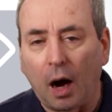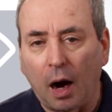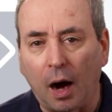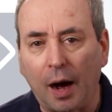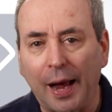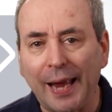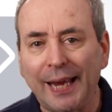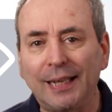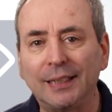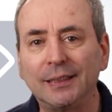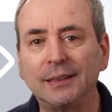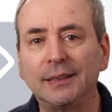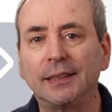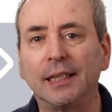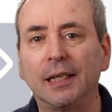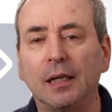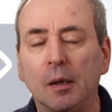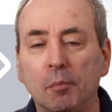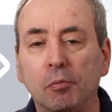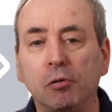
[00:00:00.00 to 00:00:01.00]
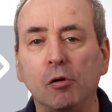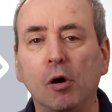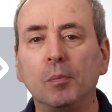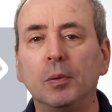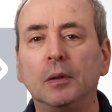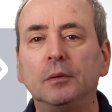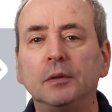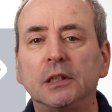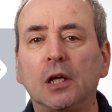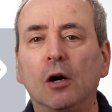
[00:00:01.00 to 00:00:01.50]
I consider
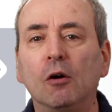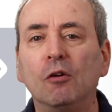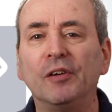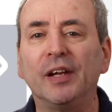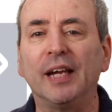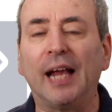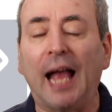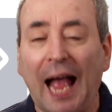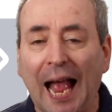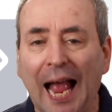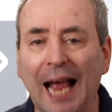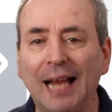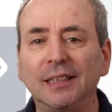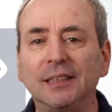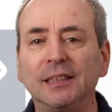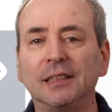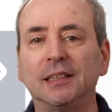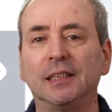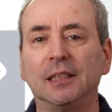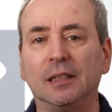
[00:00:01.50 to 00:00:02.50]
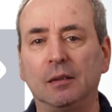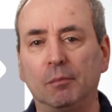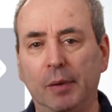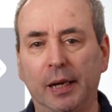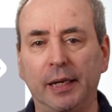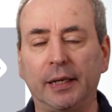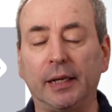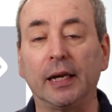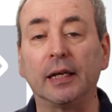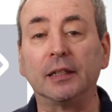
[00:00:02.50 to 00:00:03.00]
problem solving and decision
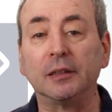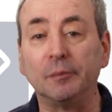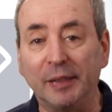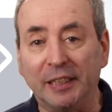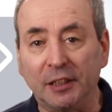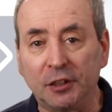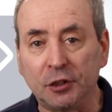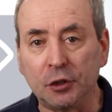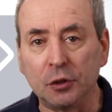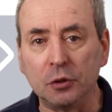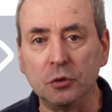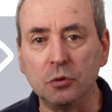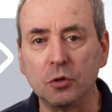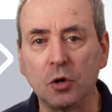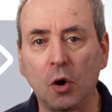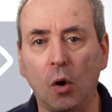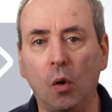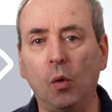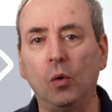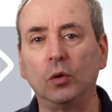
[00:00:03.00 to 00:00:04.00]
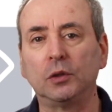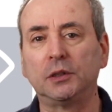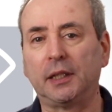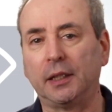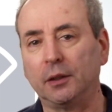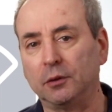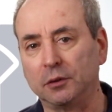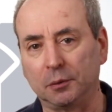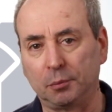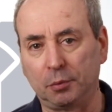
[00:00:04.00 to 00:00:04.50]
making to be two core
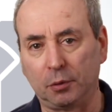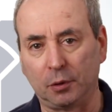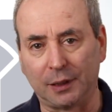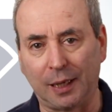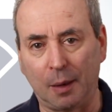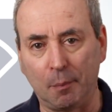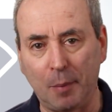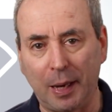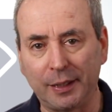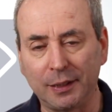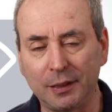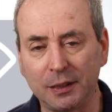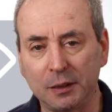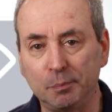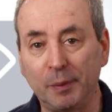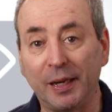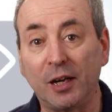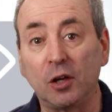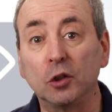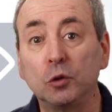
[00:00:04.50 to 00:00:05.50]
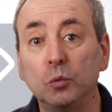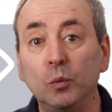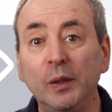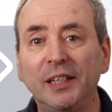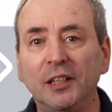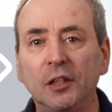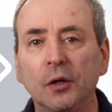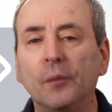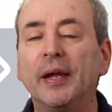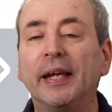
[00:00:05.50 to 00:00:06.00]
skills of project managers because we're
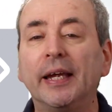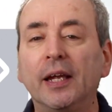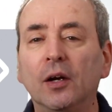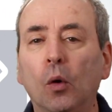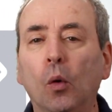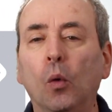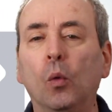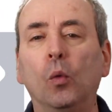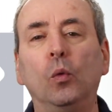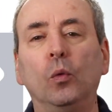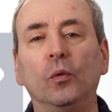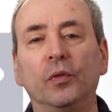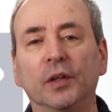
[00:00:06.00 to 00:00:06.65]
doing it all